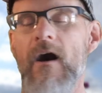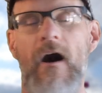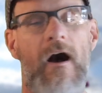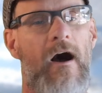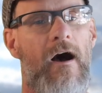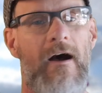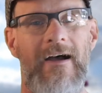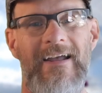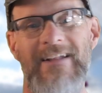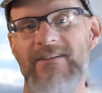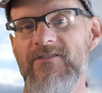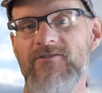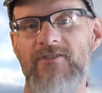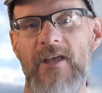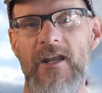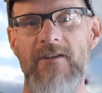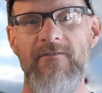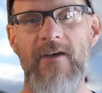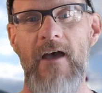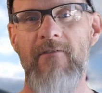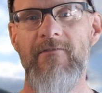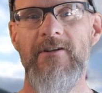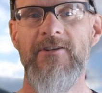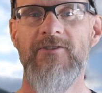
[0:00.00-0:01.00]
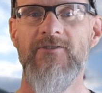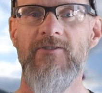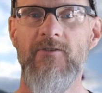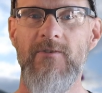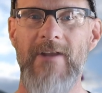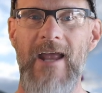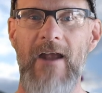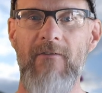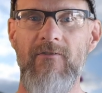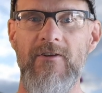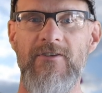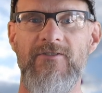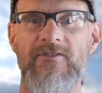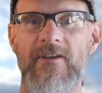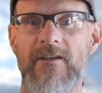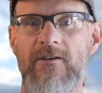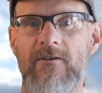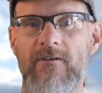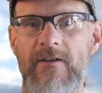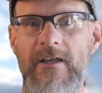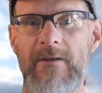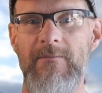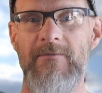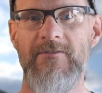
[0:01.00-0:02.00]
uh, instead of having to shoot every
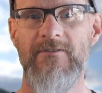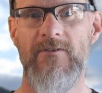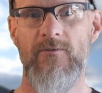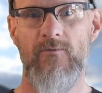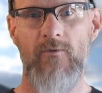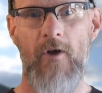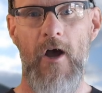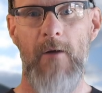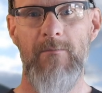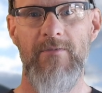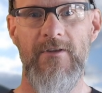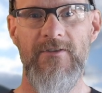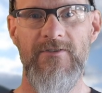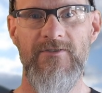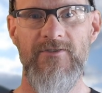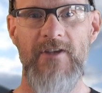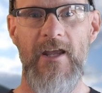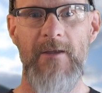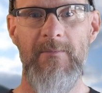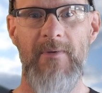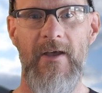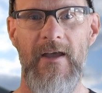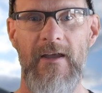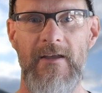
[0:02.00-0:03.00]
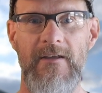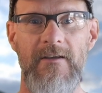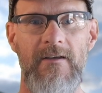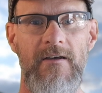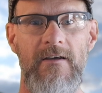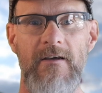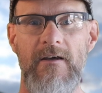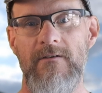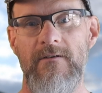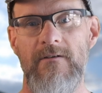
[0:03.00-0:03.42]
single image in RAW plus JPEG,